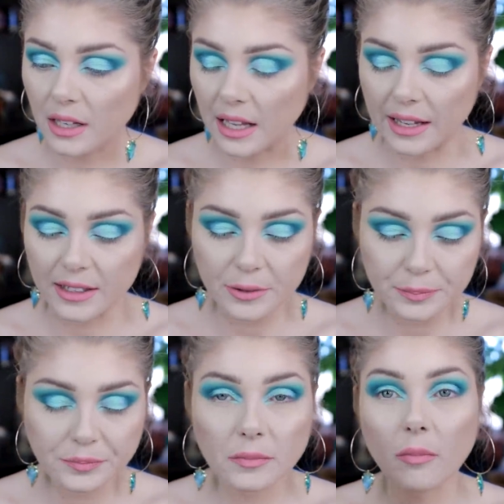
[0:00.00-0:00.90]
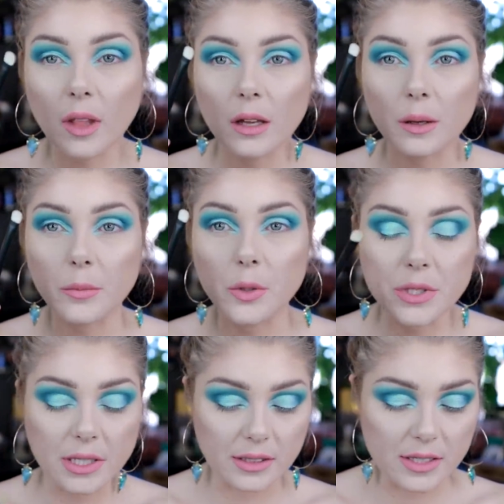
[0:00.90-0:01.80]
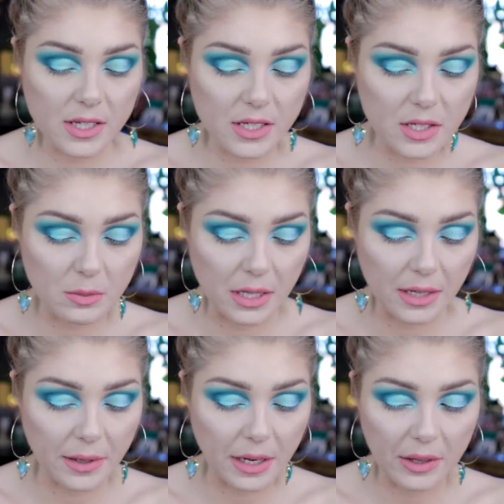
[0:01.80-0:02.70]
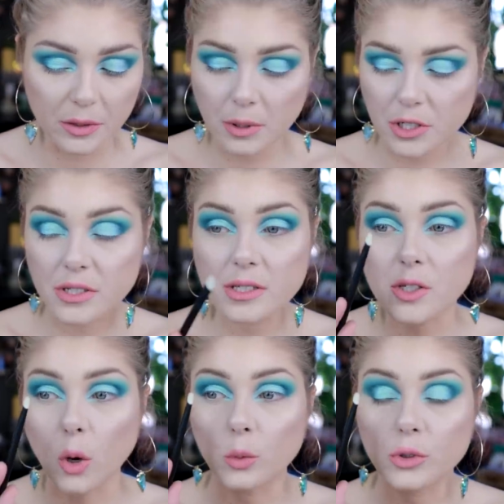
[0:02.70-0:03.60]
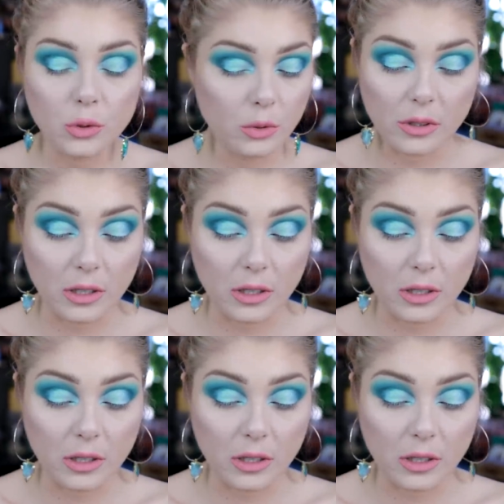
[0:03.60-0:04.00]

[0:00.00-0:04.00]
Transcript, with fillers: Like, I'm using this uh, other brush, this is oh two,